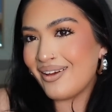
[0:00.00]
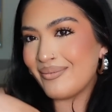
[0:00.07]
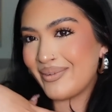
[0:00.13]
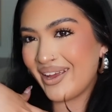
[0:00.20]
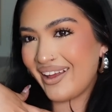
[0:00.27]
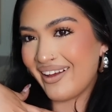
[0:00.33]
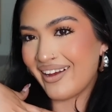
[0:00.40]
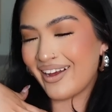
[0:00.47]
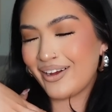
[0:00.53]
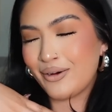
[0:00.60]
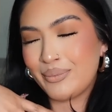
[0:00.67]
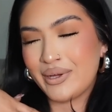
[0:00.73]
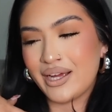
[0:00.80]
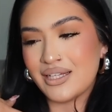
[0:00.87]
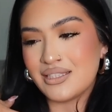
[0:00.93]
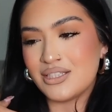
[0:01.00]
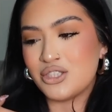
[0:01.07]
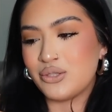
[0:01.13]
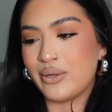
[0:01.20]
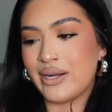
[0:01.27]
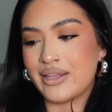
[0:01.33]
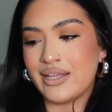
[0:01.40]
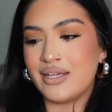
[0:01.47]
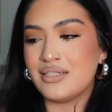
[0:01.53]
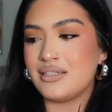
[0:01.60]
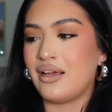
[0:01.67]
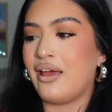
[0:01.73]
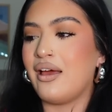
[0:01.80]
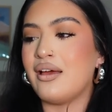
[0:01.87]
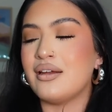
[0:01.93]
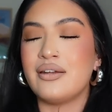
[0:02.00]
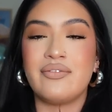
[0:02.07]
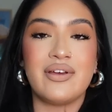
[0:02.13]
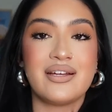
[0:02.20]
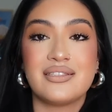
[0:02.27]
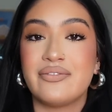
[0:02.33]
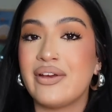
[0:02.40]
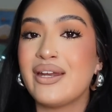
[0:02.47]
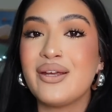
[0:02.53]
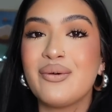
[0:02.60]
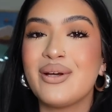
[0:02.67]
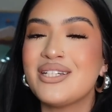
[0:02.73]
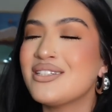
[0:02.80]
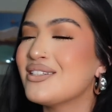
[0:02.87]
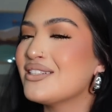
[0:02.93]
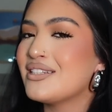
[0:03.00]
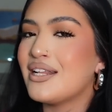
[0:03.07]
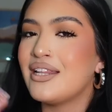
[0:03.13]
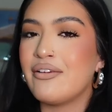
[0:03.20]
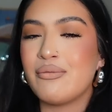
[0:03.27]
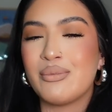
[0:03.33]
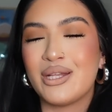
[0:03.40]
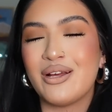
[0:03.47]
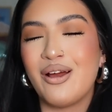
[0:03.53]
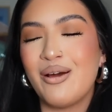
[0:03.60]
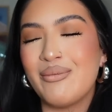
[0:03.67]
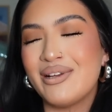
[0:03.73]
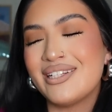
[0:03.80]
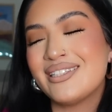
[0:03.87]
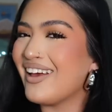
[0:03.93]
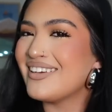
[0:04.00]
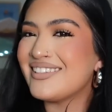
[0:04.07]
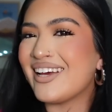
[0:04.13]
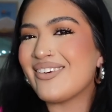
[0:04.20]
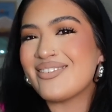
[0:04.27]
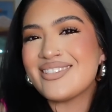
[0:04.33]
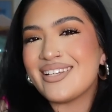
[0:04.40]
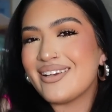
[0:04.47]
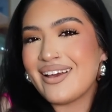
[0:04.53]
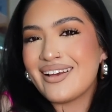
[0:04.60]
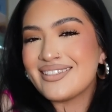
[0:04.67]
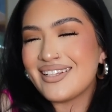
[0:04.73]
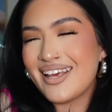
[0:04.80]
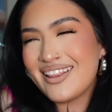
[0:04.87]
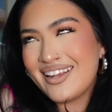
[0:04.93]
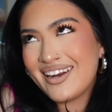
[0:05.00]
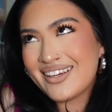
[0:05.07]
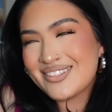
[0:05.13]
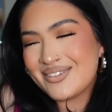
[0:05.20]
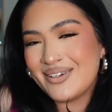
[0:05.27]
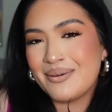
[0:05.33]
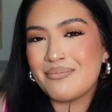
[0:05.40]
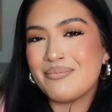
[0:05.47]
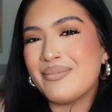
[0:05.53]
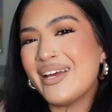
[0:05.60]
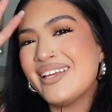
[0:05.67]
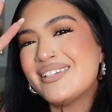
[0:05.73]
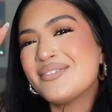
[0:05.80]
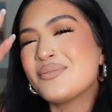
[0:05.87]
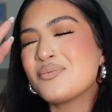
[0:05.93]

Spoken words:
But yeah, I hope you guys enjoyed this. And if you guys have any questions, leave them in the comments. And I will see you guys in the next one. Bye.